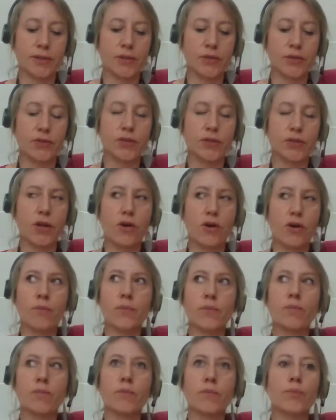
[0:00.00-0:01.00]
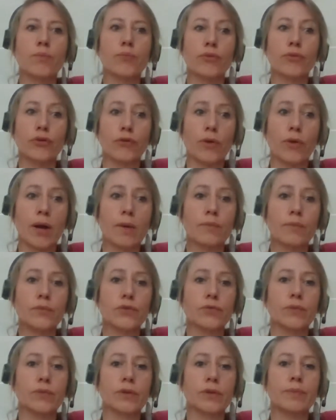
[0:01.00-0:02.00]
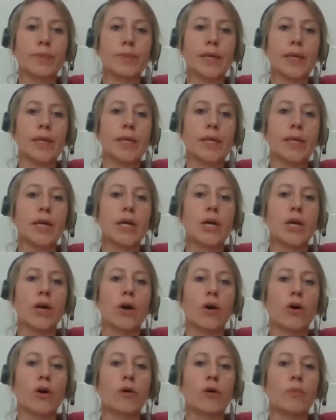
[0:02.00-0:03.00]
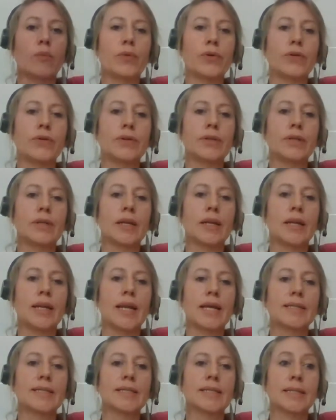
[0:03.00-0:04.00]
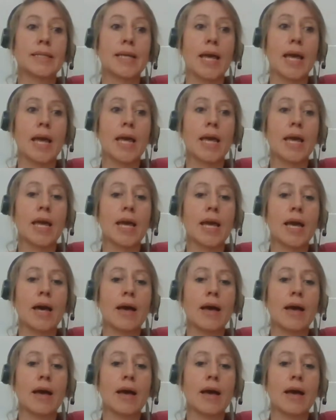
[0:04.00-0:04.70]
So some programs will be open, let's say,